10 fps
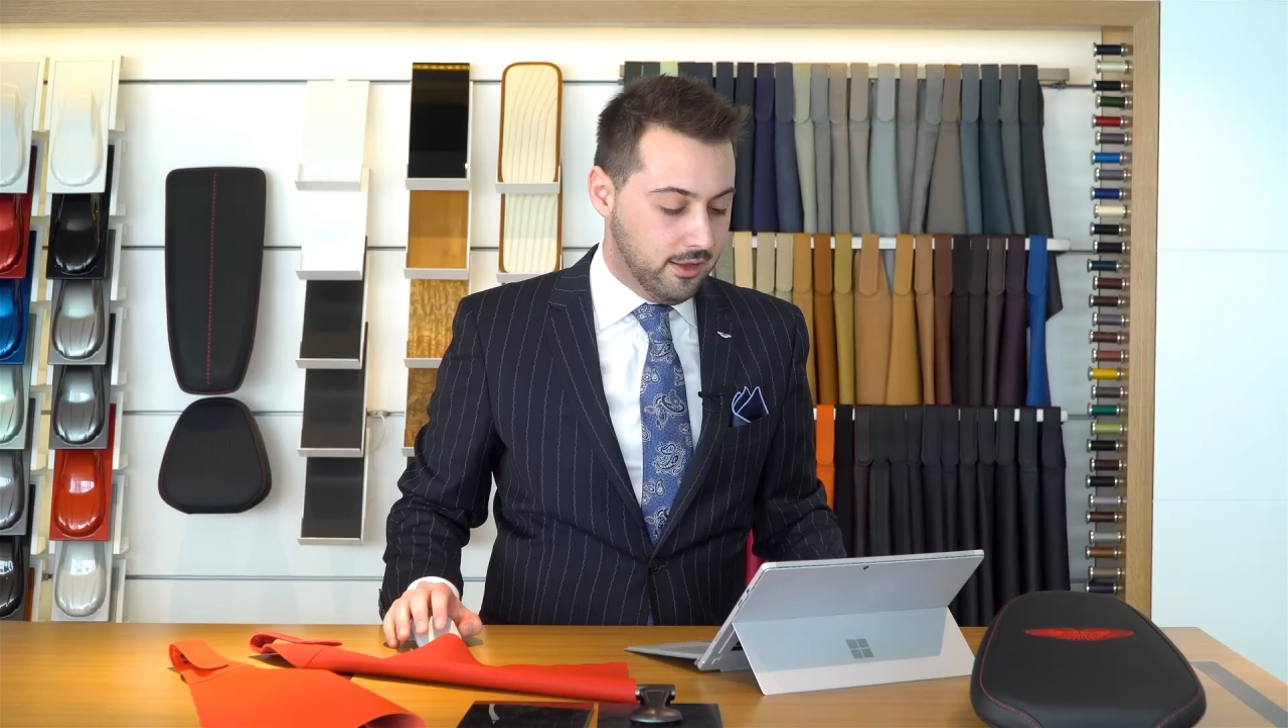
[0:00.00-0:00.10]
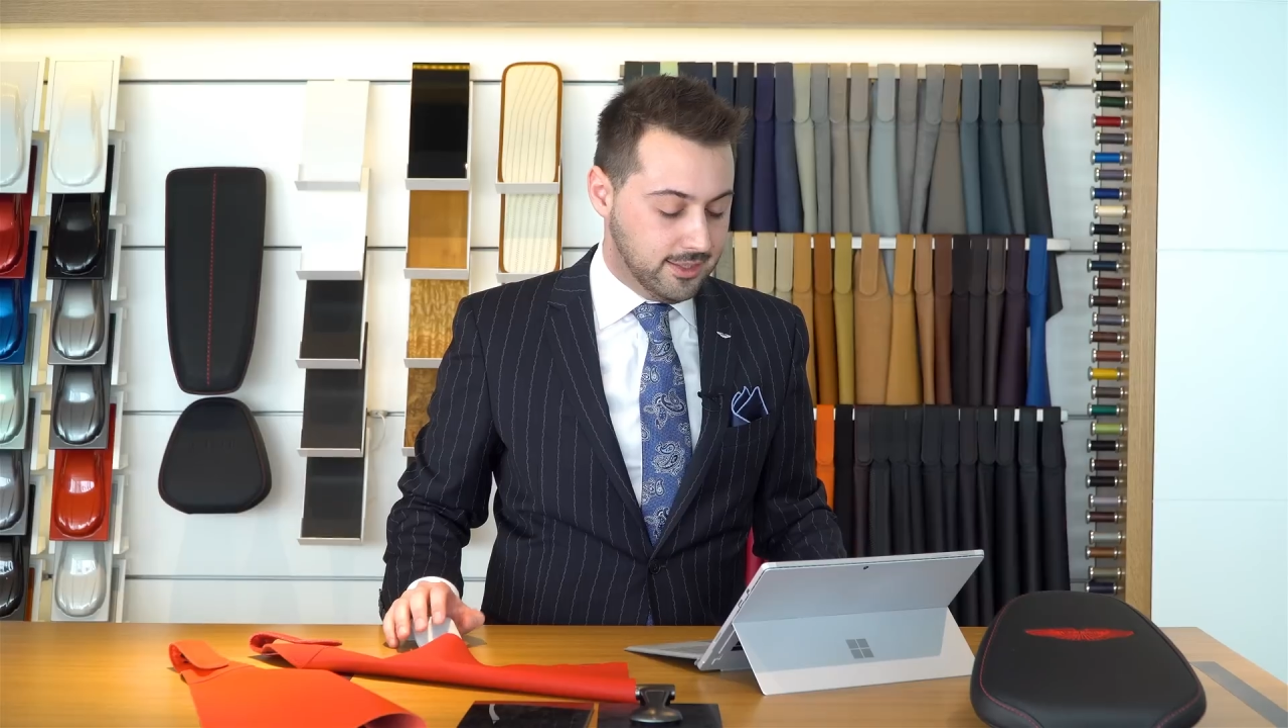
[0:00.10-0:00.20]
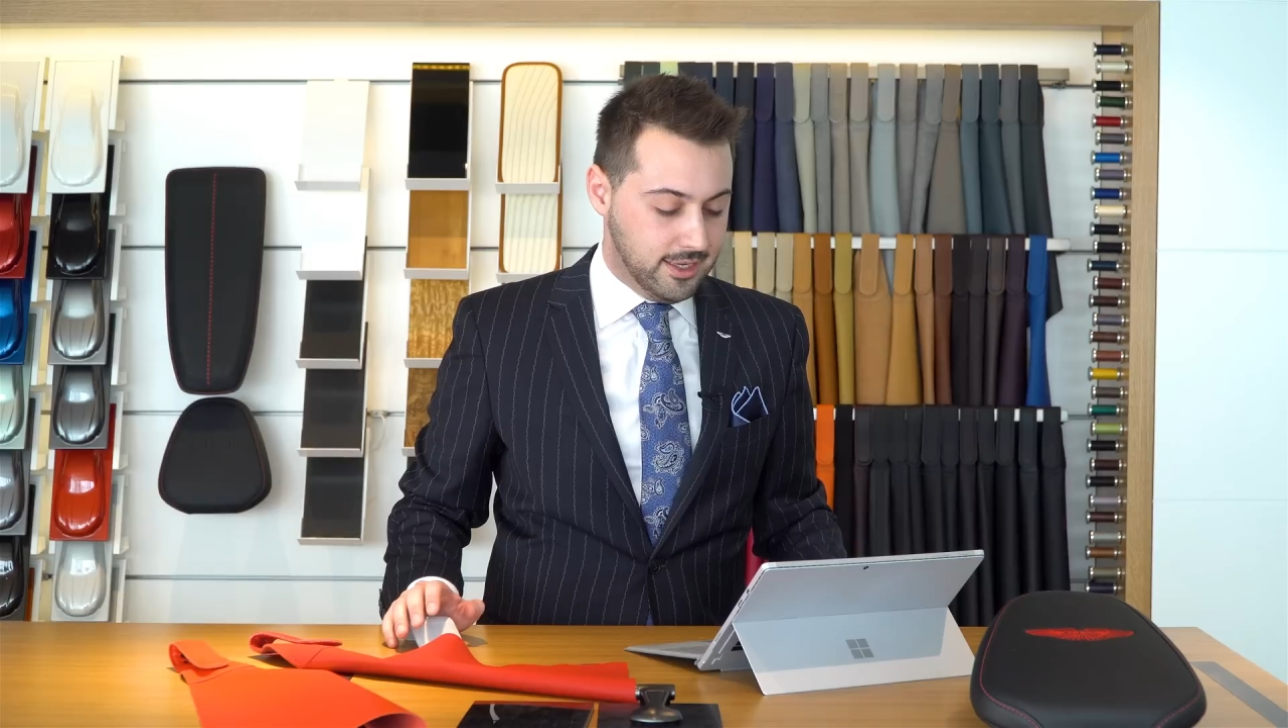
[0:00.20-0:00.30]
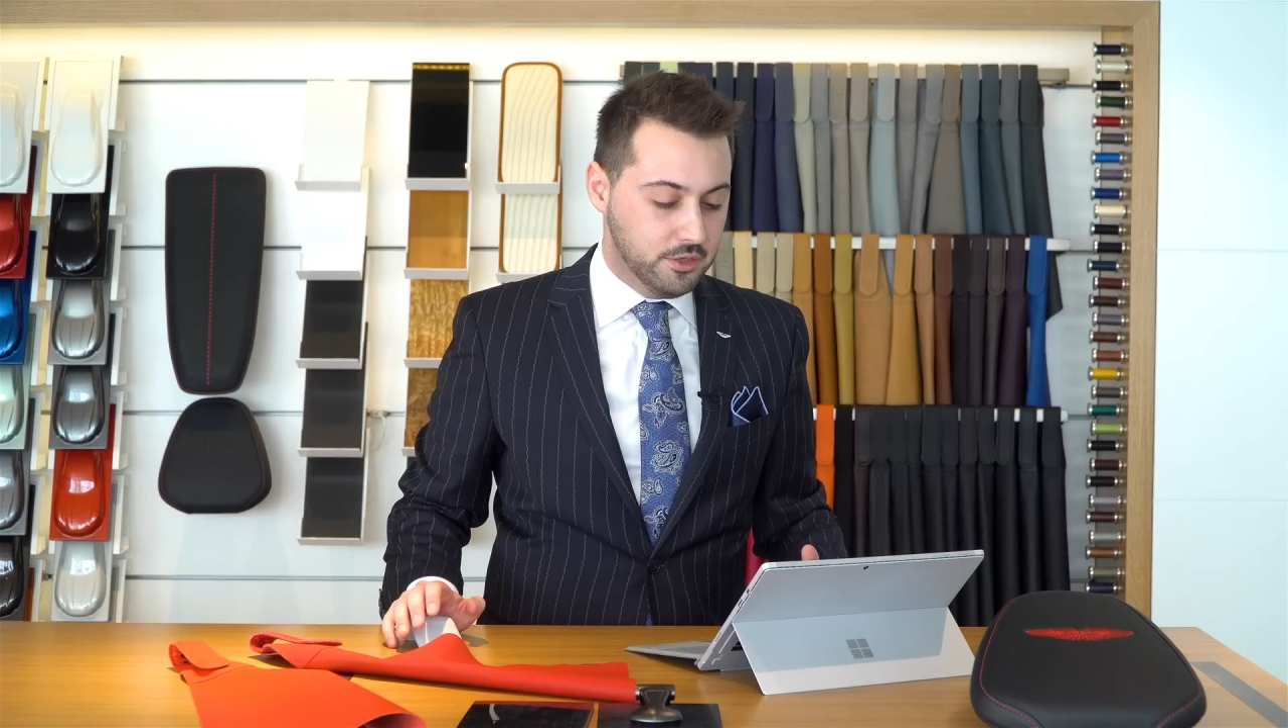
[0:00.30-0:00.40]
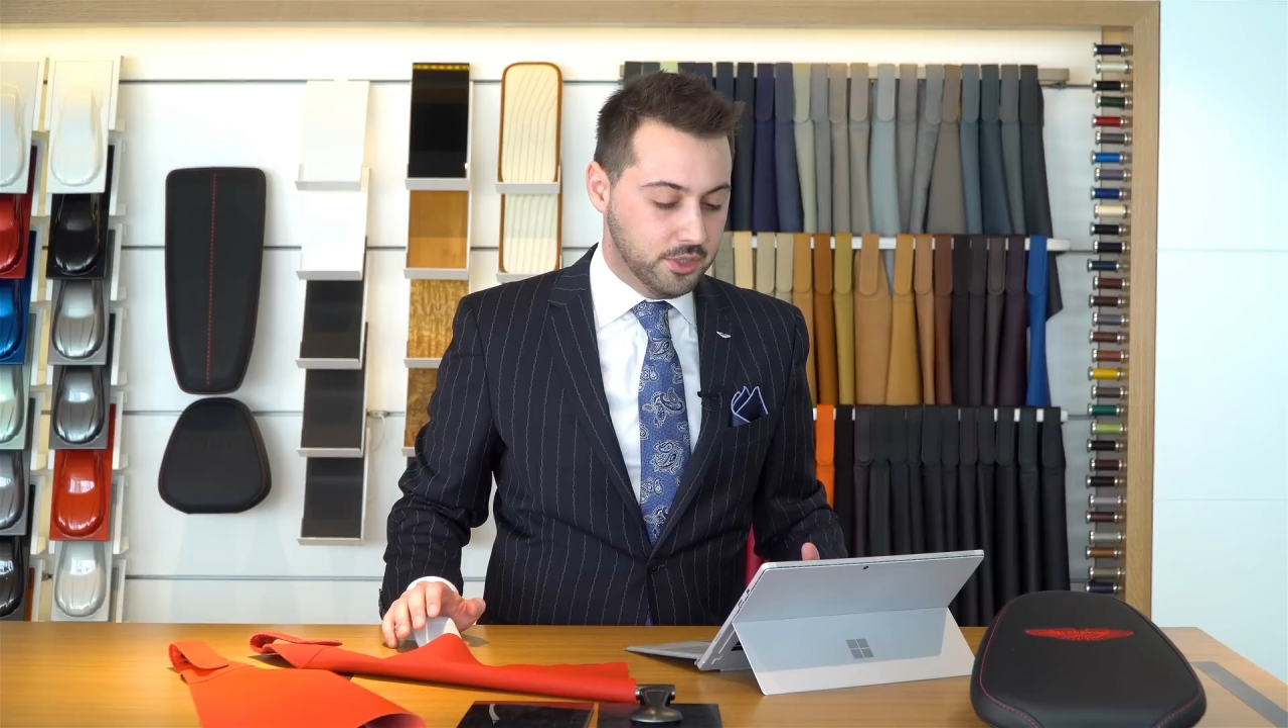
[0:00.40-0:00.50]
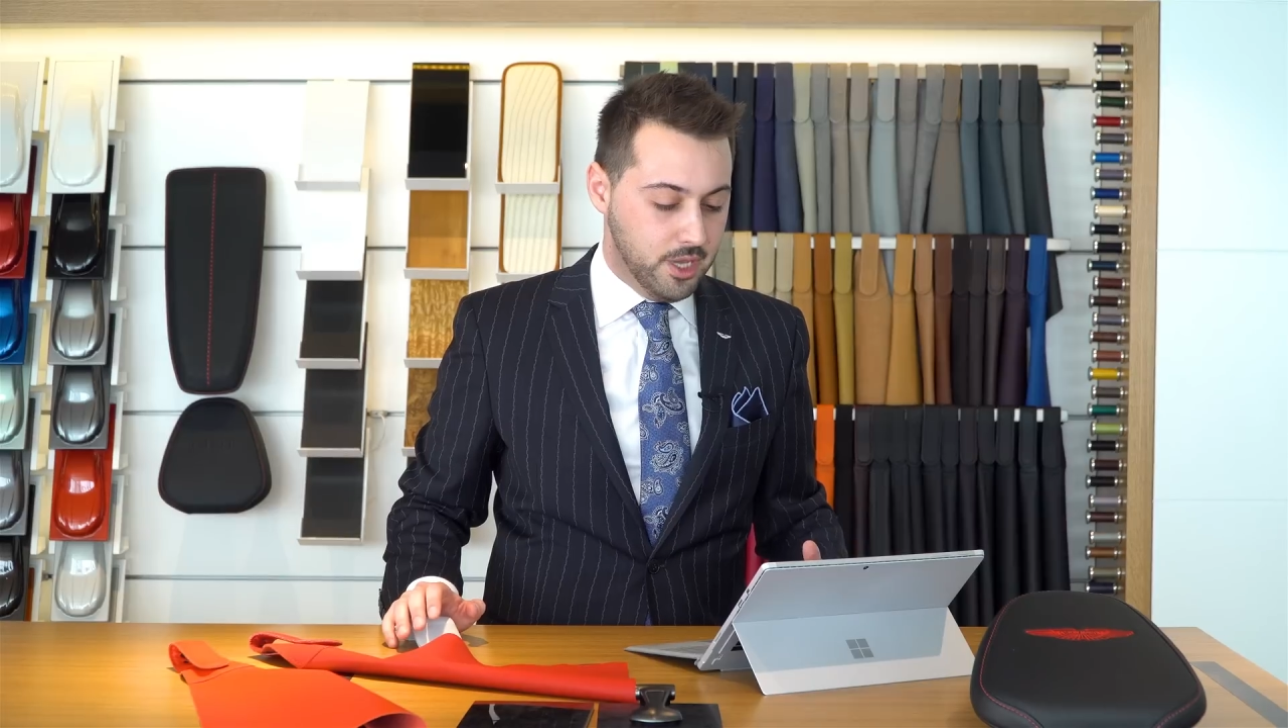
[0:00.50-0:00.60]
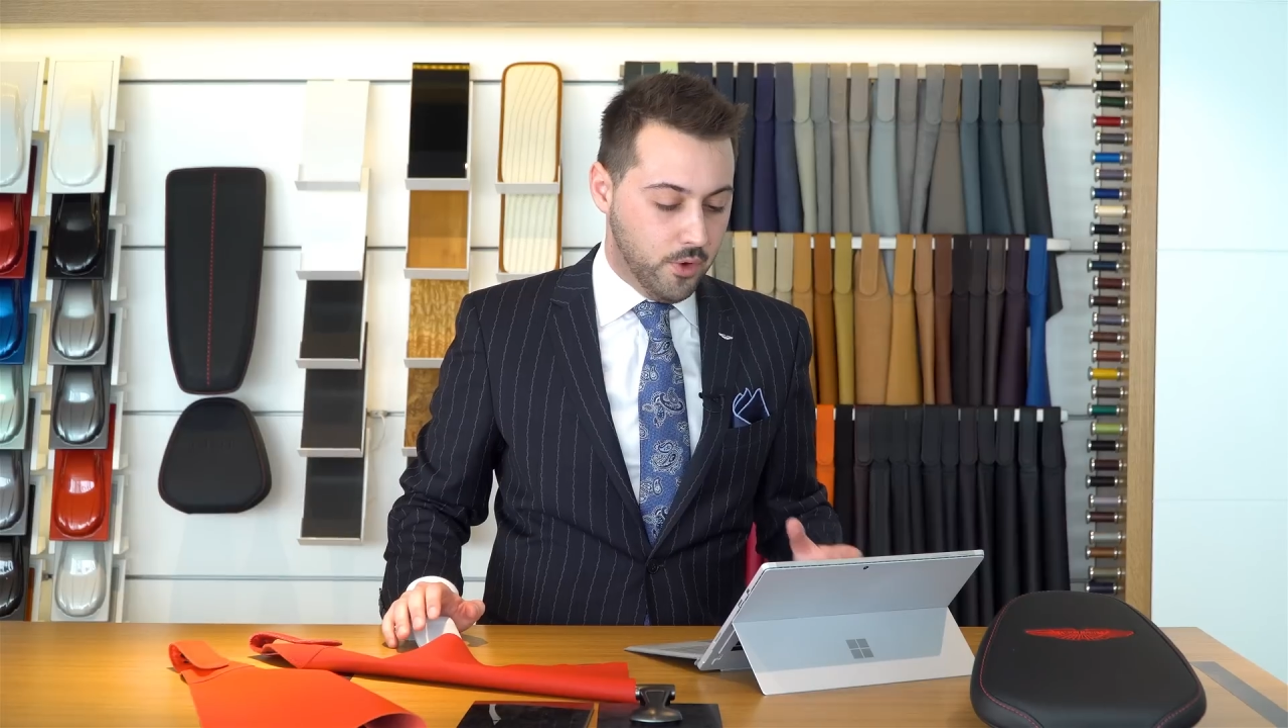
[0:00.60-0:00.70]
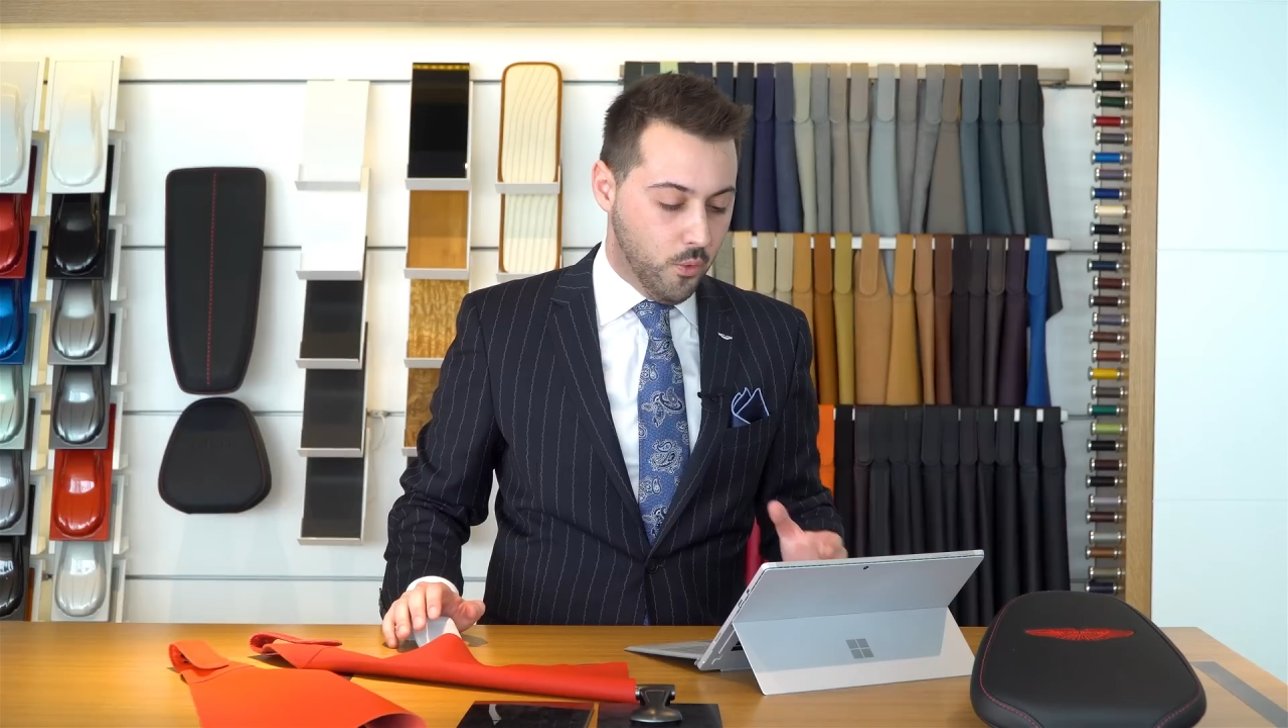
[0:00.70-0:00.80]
essentially if